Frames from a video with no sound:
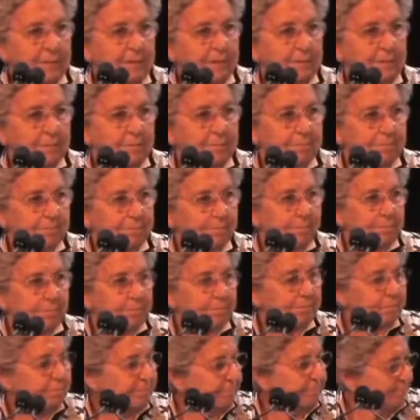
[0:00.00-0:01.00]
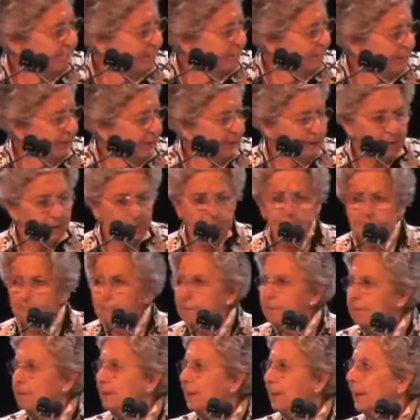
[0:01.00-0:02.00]
You have been an outspoken
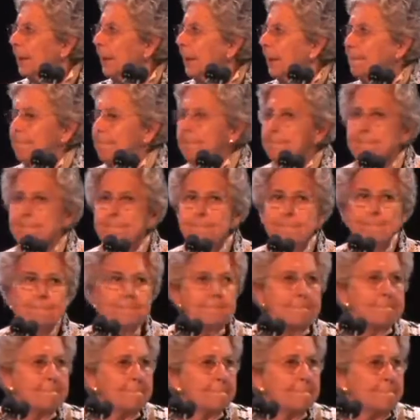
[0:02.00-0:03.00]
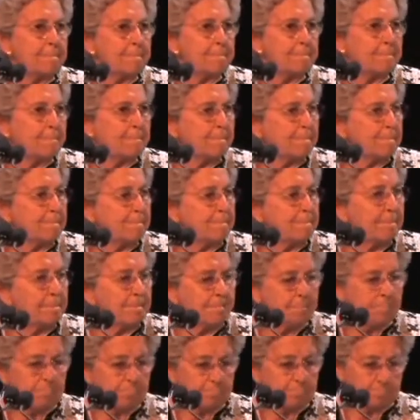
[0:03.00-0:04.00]
proponent of women's rights and victims'
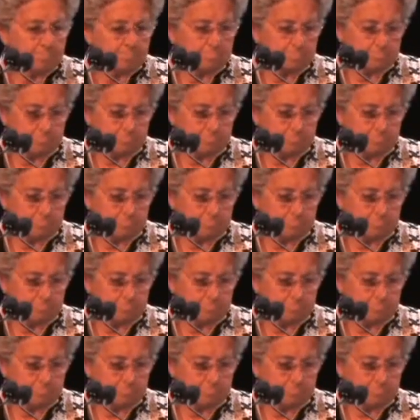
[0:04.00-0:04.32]
rights